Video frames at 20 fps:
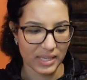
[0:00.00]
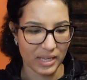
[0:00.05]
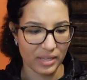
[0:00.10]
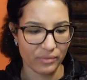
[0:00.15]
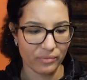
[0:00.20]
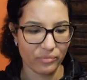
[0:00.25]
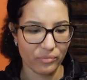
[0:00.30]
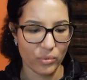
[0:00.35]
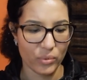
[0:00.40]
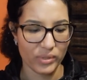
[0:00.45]

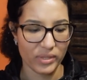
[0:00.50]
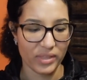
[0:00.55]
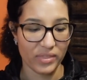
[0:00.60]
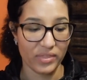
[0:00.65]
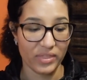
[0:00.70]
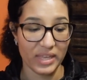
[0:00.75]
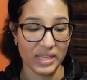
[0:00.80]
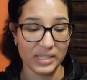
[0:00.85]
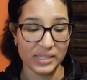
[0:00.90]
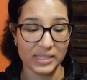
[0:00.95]
it for the
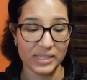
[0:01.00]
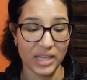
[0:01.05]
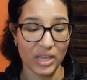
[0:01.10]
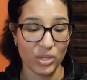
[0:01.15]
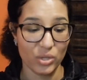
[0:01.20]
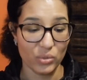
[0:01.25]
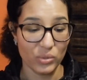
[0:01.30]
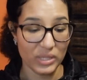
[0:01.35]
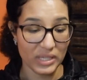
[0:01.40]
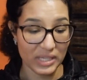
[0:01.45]
things that
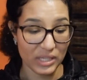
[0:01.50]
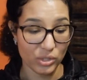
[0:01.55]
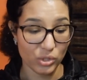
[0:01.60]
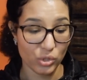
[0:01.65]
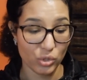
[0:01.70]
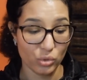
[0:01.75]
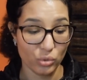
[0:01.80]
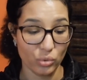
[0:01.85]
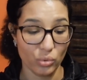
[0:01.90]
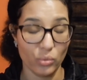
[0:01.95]
you need
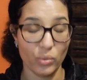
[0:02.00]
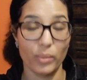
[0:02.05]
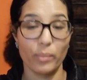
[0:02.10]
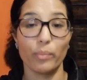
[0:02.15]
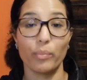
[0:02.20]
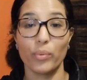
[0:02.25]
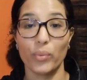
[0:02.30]
to